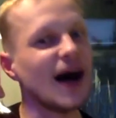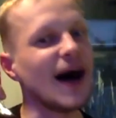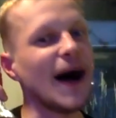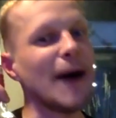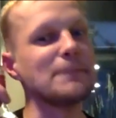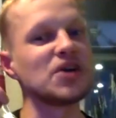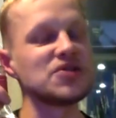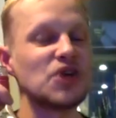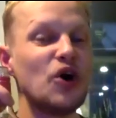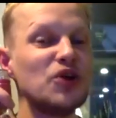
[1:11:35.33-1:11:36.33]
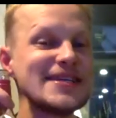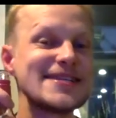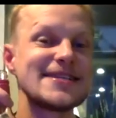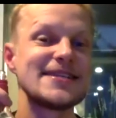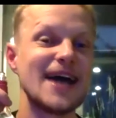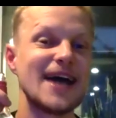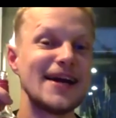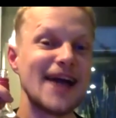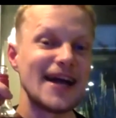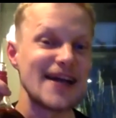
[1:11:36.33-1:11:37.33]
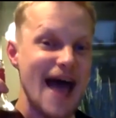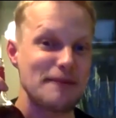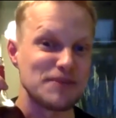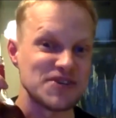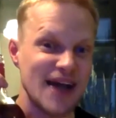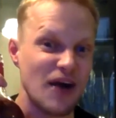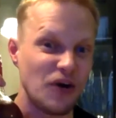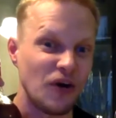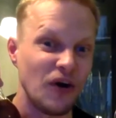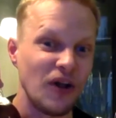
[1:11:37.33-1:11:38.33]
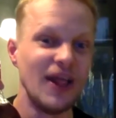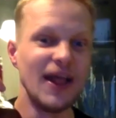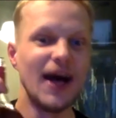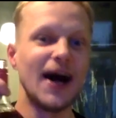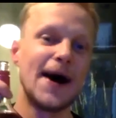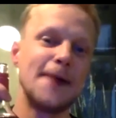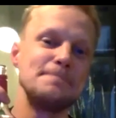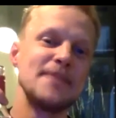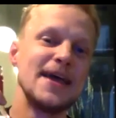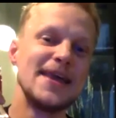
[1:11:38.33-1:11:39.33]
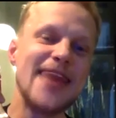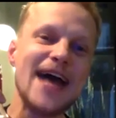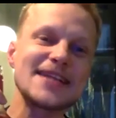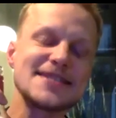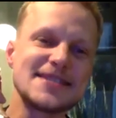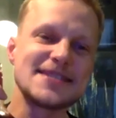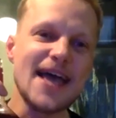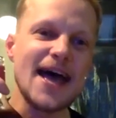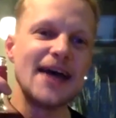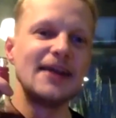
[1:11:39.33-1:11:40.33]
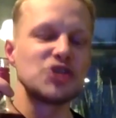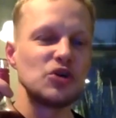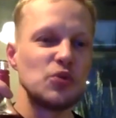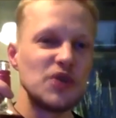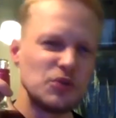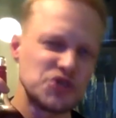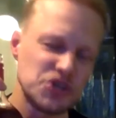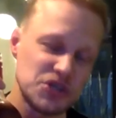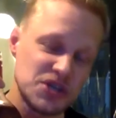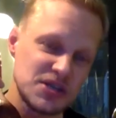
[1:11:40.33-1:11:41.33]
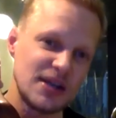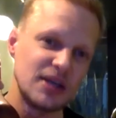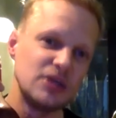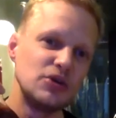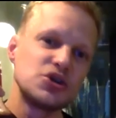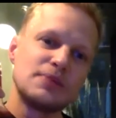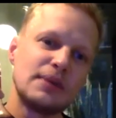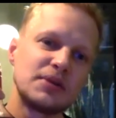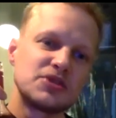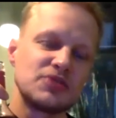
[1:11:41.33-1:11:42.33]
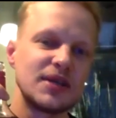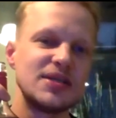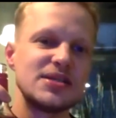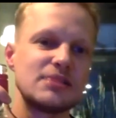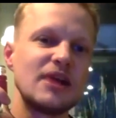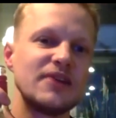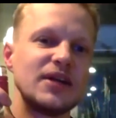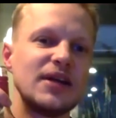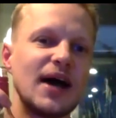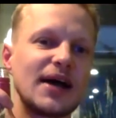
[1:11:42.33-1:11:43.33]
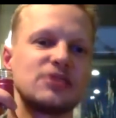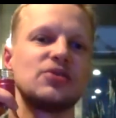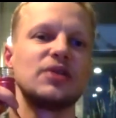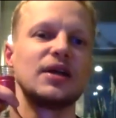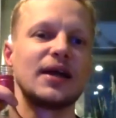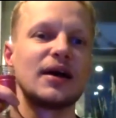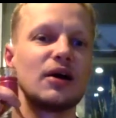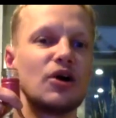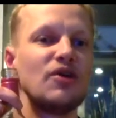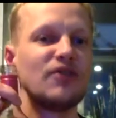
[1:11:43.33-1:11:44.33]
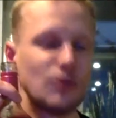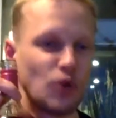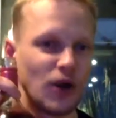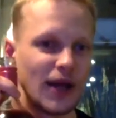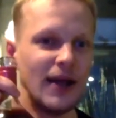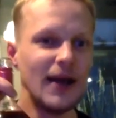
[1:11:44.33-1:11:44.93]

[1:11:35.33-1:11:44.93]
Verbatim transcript: Um, so it's only uh, nine and a half percent alcohol. Um, that said, so which is to say that, you know, you should be able to drink a decent amount of it and not get totally like hungover in the morning.